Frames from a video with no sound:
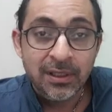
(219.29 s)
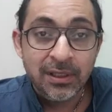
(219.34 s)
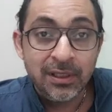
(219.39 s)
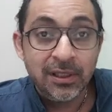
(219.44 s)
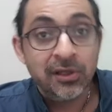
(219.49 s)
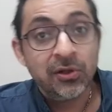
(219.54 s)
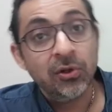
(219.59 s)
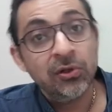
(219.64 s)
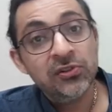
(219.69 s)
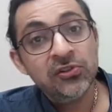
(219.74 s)

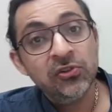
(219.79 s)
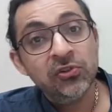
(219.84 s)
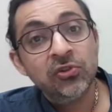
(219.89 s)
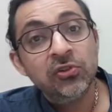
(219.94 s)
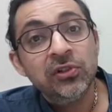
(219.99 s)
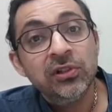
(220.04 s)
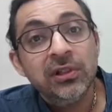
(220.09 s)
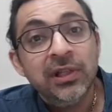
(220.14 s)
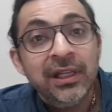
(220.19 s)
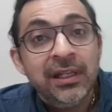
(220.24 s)
Clear also
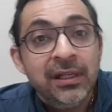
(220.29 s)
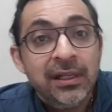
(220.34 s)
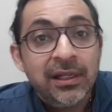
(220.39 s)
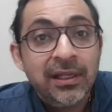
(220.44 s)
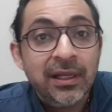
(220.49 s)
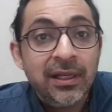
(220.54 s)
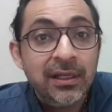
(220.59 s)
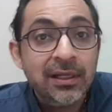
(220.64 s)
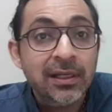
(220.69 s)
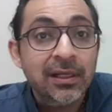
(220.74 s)
could
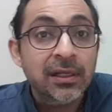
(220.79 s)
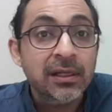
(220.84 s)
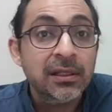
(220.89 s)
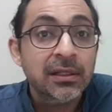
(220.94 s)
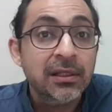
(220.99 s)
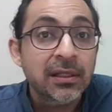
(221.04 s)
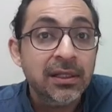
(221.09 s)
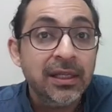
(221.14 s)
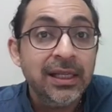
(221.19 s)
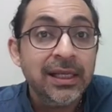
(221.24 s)
indicate clear
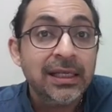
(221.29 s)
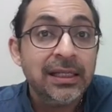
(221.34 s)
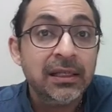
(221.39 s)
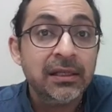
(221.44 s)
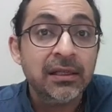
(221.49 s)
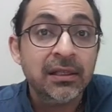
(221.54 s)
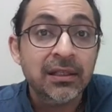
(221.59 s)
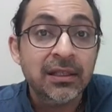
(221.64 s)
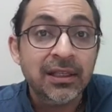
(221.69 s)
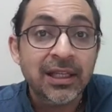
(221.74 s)
in the day,
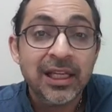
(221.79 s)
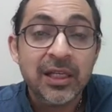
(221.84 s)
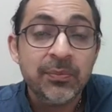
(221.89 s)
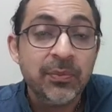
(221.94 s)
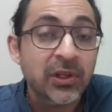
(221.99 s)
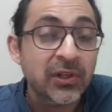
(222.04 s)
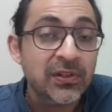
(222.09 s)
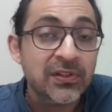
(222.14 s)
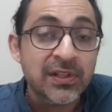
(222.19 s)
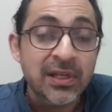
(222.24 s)
clear in the night,
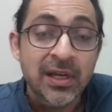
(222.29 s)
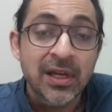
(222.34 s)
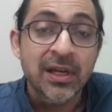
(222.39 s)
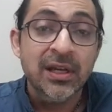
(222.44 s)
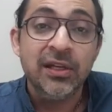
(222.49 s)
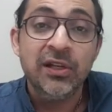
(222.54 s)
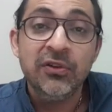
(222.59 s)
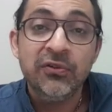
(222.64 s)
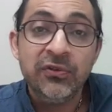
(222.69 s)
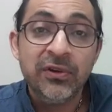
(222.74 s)
because
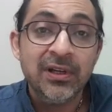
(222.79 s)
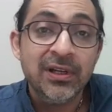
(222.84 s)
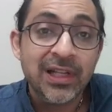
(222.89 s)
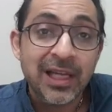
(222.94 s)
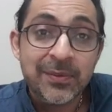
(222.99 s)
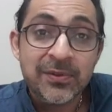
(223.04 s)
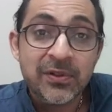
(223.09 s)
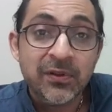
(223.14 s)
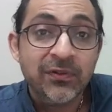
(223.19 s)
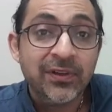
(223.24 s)
different
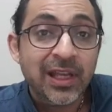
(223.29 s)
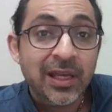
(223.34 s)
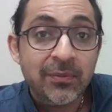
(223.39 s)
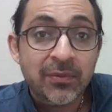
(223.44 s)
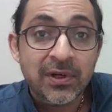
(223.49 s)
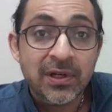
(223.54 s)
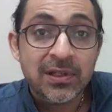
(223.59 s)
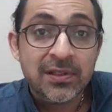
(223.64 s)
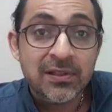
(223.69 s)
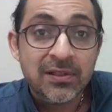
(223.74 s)
types of
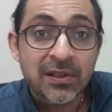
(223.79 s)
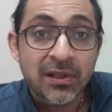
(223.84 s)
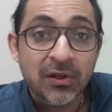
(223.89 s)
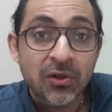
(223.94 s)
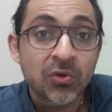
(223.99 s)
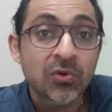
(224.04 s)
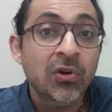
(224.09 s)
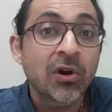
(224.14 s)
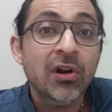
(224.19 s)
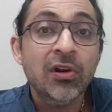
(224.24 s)
cameras
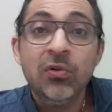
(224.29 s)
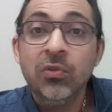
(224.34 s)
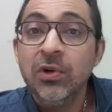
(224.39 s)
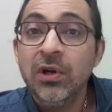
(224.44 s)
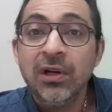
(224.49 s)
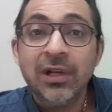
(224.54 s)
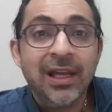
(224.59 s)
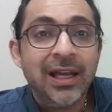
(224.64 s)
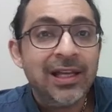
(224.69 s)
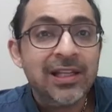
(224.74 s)
do not
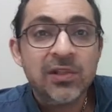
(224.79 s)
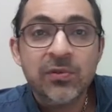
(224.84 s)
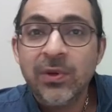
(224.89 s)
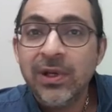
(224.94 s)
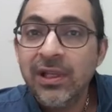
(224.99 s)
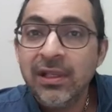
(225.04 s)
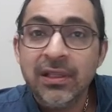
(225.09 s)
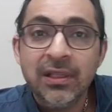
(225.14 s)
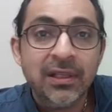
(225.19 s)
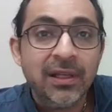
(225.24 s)
work as
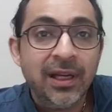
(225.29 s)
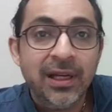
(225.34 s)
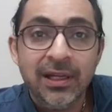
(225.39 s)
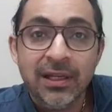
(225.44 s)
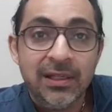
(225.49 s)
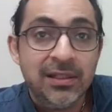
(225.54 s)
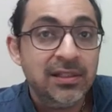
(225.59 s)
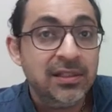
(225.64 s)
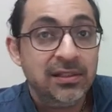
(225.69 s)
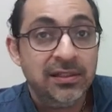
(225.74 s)
well in the
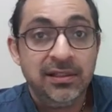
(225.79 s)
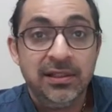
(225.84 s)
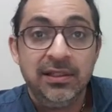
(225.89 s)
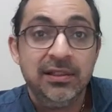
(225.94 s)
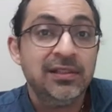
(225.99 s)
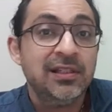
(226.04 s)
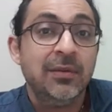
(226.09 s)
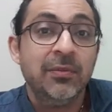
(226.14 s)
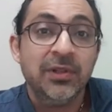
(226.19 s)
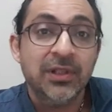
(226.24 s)
night as,
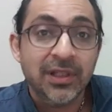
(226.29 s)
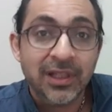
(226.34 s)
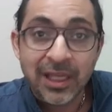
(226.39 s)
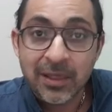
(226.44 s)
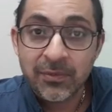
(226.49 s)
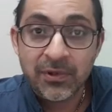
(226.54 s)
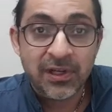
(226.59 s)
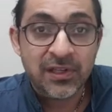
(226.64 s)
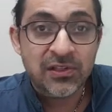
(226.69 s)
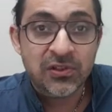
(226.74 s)
say, some other
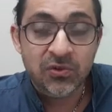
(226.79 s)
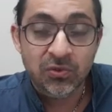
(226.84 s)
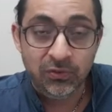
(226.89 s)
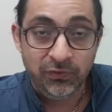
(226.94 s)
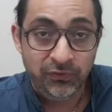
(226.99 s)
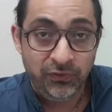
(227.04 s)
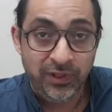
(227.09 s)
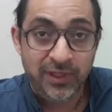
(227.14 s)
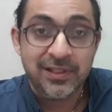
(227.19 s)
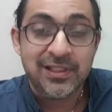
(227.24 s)
cameras do.
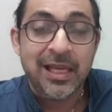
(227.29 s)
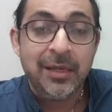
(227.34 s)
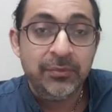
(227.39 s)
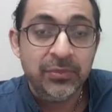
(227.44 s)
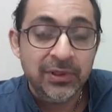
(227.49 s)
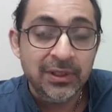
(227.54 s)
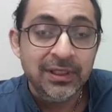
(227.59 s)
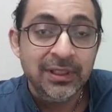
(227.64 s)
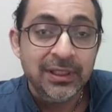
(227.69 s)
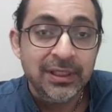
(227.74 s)
For
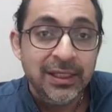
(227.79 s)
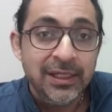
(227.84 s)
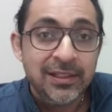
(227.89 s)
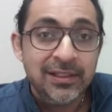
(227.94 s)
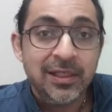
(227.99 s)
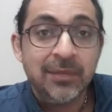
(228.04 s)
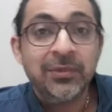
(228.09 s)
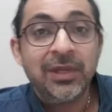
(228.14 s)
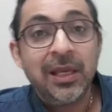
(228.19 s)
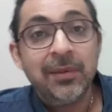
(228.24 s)
example,
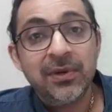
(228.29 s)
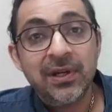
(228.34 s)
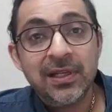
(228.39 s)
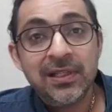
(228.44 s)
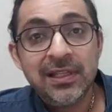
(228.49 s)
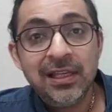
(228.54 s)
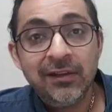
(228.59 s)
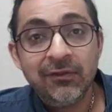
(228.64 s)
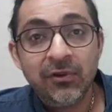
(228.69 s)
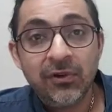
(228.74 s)
some
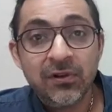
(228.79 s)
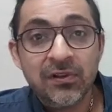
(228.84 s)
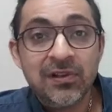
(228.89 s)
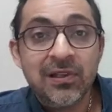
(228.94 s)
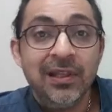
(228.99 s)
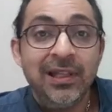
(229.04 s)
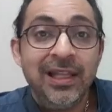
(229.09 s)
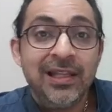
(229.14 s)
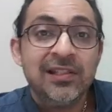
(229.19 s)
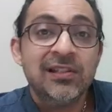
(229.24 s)
cameras have got
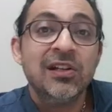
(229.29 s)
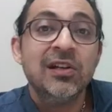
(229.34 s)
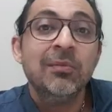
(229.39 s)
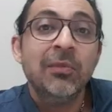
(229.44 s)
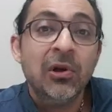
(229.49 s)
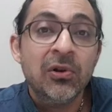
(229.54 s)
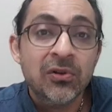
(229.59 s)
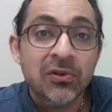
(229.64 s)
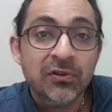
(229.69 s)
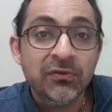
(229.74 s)
a lesser
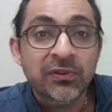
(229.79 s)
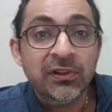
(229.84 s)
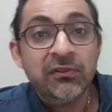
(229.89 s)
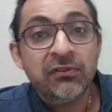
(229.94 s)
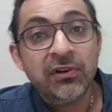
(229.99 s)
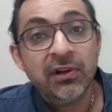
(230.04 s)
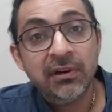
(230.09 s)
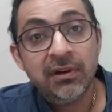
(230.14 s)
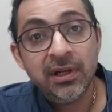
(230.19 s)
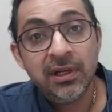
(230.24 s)
amount of
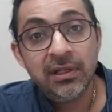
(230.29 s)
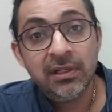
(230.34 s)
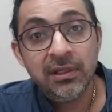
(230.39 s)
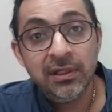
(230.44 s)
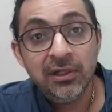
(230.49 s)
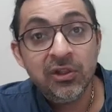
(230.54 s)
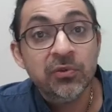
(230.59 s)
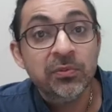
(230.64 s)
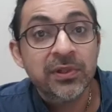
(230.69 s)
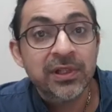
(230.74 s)
infrared
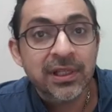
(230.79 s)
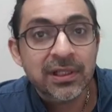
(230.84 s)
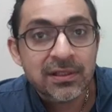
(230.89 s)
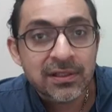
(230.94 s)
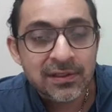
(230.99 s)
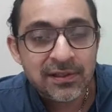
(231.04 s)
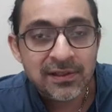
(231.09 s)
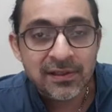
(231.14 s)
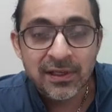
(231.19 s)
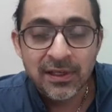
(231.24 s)

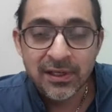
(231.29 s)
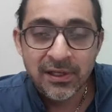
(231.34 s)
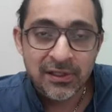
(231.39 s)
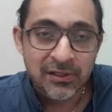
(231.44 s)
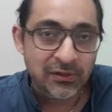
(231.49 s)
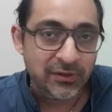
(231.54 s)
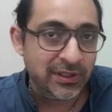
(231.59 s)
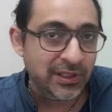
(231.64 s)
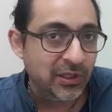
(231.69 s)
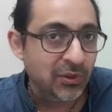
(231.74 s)
illuminators,
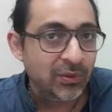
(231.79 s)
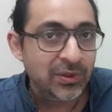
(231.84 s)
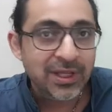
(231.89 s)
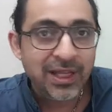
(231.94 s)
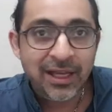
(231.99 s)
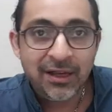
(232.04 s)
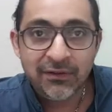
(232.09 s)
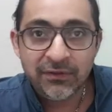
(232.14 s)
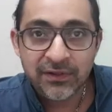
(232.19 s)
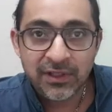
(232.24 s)
so they don't
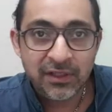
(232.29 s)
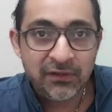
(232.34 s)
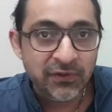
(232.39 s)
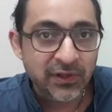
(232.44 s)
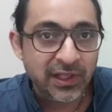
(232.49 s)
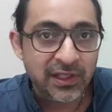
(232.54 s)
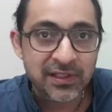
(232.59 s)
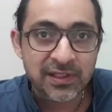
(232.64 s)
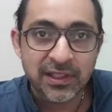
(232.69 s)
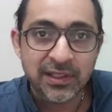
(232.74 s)
have the
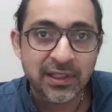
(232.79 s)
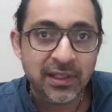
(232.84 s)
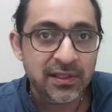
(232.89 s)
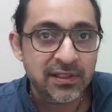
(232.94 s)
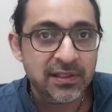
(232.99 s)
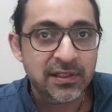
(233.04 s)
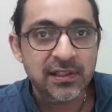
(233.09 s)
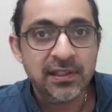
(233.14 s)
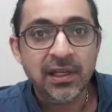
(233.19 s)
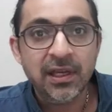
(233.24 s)
efficacy that
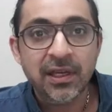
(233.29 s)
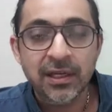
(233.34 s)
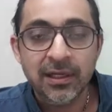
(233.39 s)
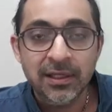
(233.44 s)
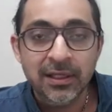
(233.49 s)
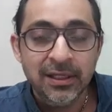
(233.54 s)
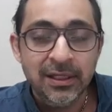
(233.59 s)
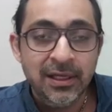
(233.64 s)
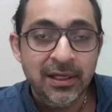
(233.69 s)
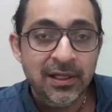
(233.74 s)
is desired.
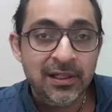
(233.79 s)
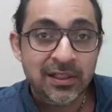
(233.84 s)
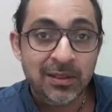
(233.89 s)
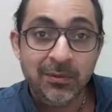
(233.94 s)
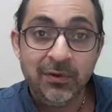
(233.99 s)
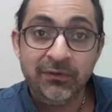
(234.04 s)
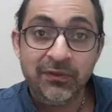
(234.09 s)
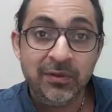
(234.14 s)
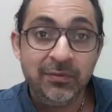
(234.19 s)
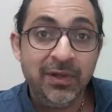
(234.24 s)

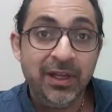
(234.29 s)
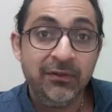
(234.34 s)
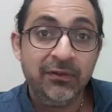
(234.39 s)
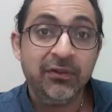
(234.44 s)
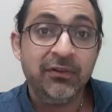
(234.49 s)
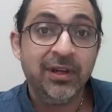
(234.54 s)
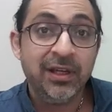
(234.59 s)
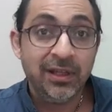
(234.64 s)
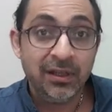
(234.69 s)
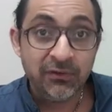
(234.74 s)
Some of them
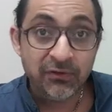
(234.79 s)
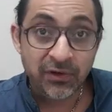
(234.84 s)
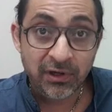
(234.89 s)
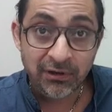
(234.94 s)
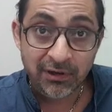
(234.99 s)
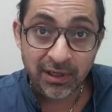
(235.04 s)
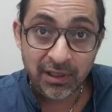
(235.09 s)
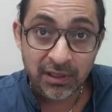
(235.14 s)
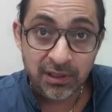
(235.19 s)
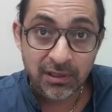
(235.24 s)
have great
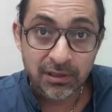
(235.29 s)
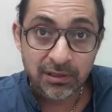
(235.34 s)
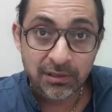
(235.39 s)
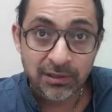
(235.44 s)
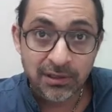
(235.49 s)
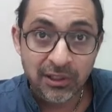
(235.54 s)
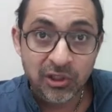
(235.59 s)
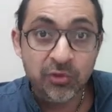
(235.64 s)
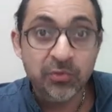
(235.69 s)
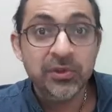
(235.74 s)
infrared
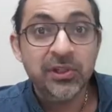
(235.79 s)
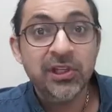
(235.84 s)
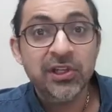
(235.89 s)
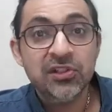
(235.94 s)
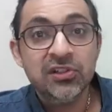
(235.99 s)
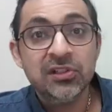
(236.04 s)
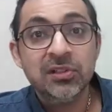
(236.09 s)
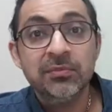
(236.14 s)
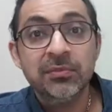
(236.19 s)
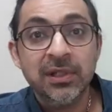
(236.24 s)

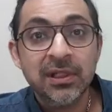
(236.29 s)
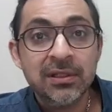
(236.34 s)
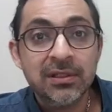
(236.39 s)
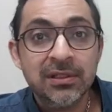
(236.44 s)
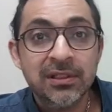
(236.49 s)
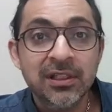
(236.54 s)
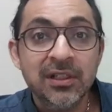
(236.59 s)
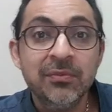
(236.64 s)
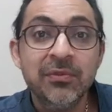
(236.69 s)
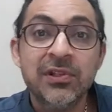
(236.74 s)
illumination,
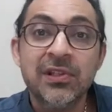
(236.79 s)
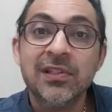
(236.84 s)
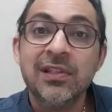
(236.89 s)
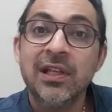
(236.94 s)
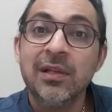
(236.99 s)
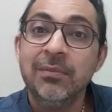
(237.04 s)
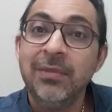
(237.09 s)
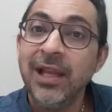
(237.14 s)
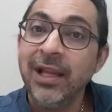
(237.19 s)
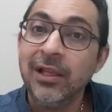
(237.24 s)
but the images
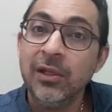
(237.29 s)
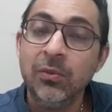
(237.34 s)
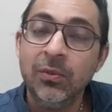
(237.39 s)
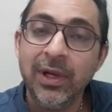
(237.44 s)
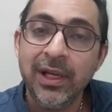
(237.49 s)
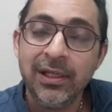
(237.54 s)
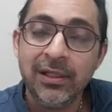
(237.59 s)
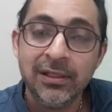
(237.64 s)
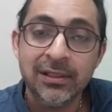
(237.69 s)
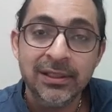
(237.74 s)
are in black and
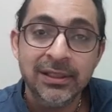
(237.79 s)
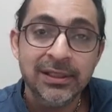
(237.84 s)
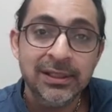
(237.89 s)
white.